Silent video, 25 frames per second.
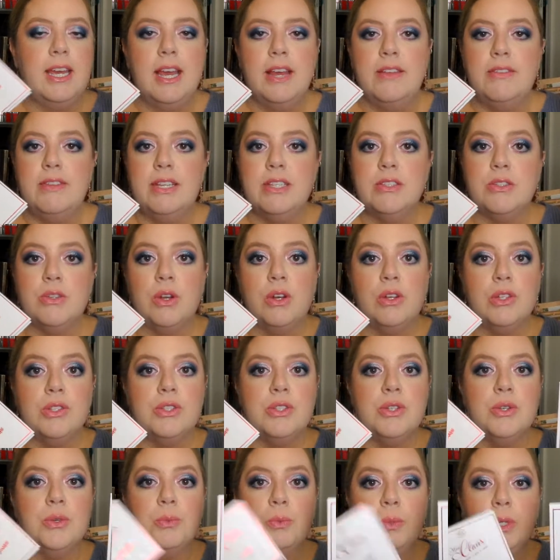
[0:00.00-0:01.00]
and these are
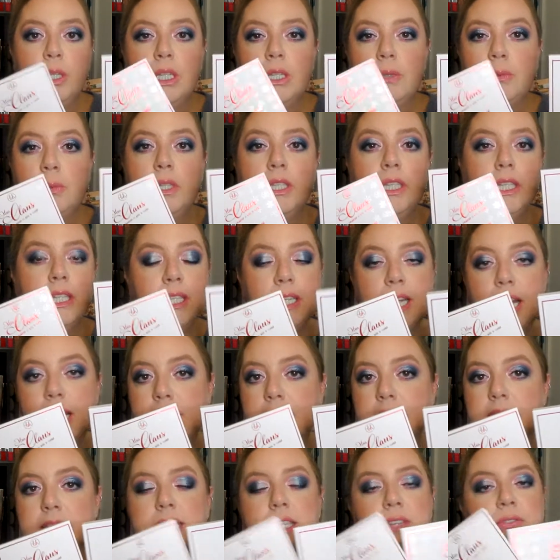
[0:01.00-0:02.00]
also really, really
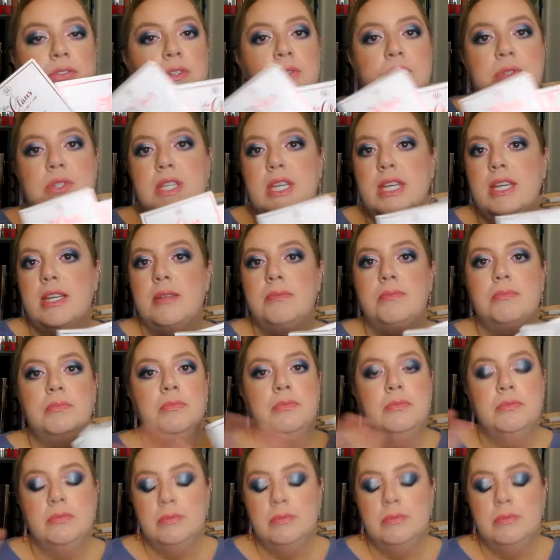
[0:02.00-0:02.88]
nice if you see them.